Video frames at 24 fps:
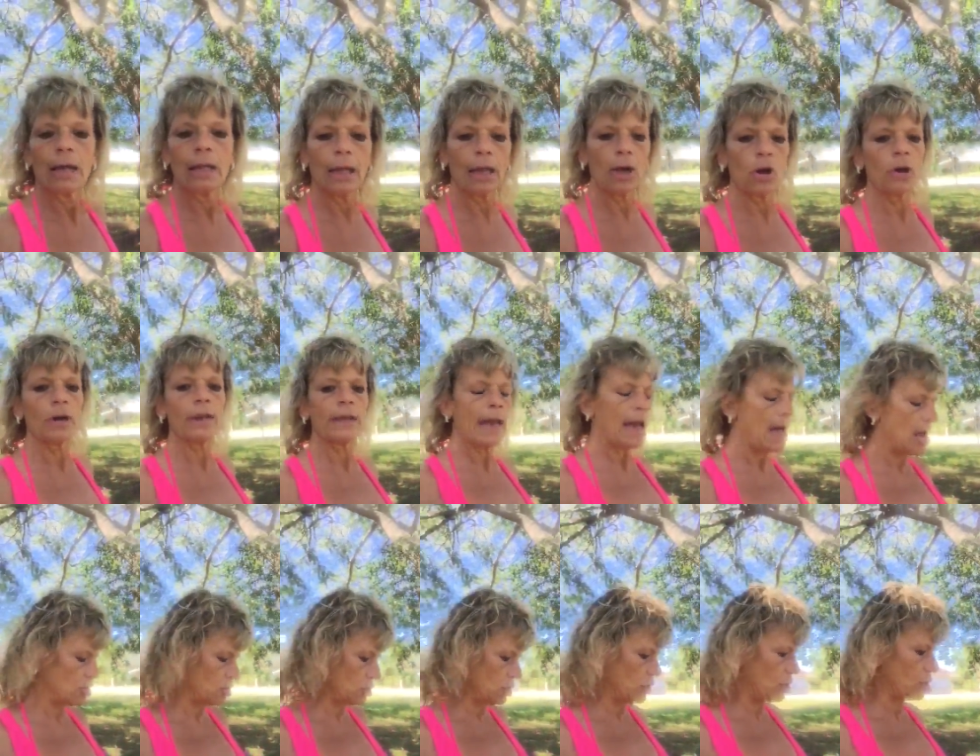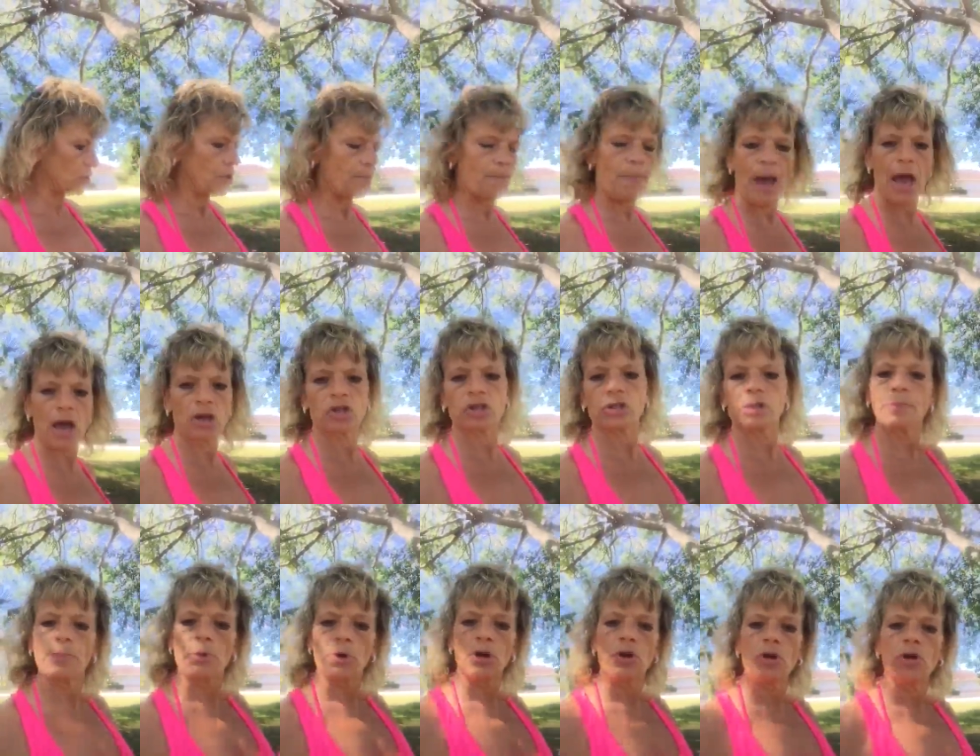click on Cash In on Your
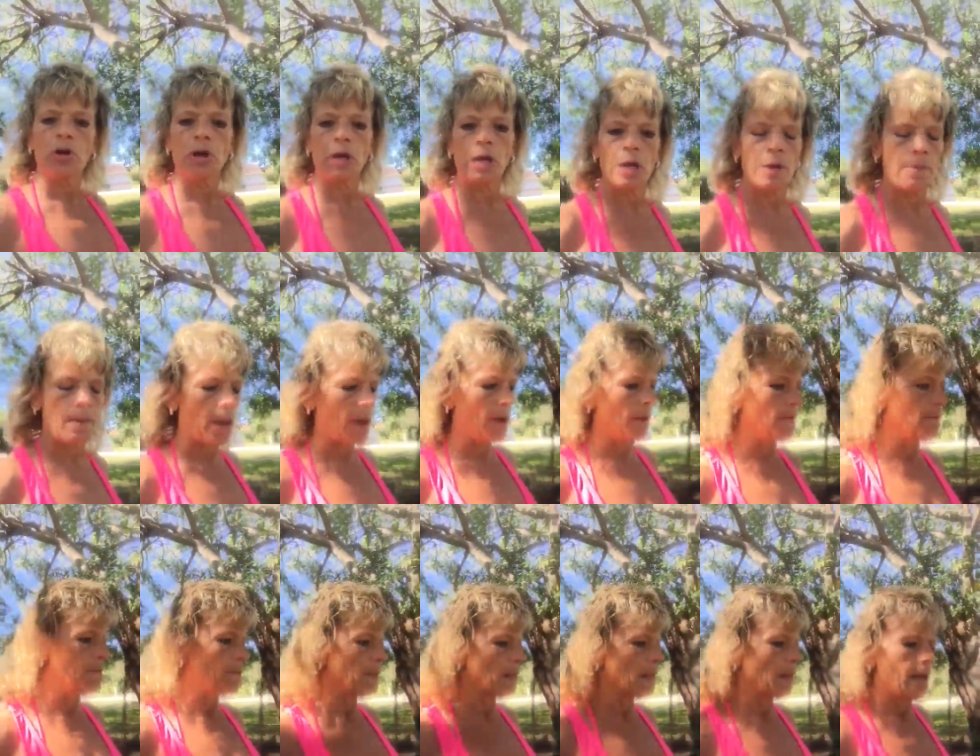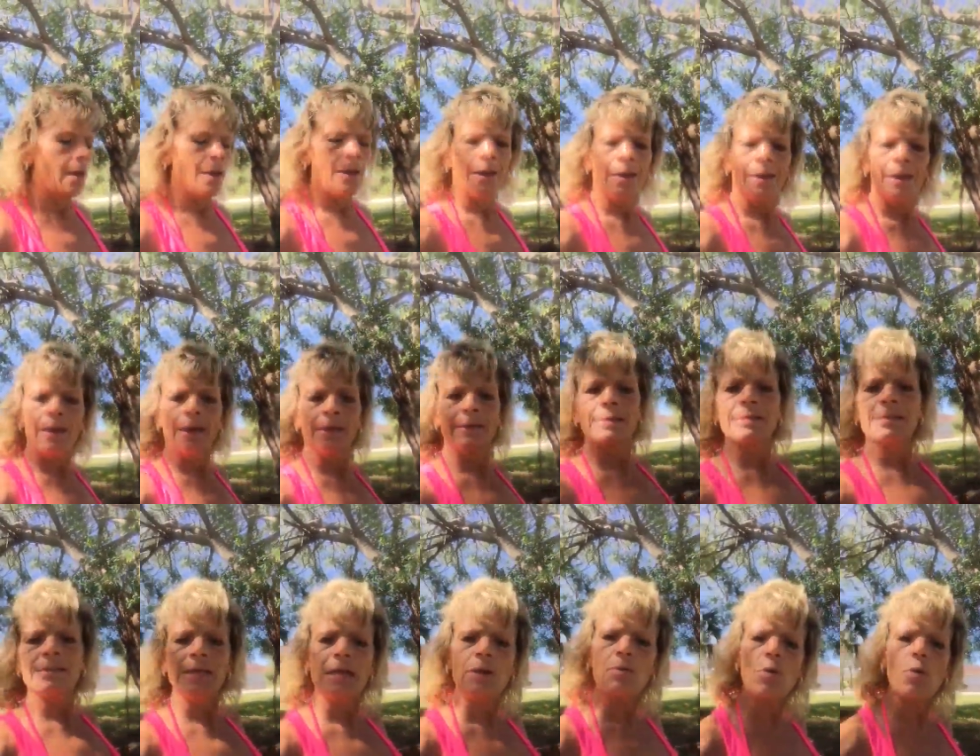Passions, put in your email, and
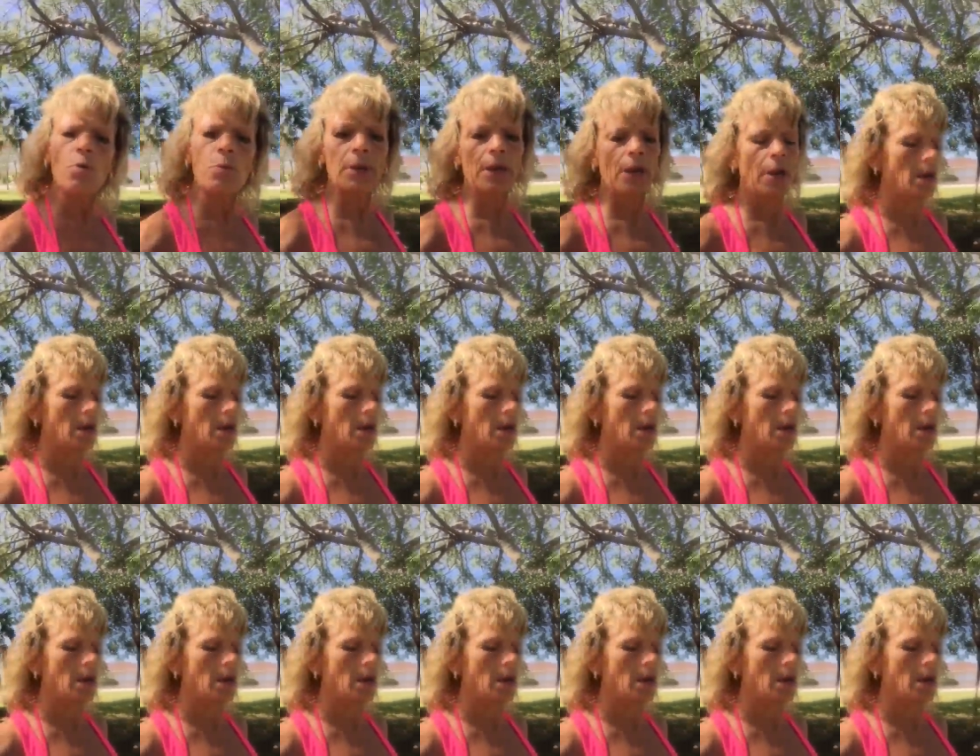see what we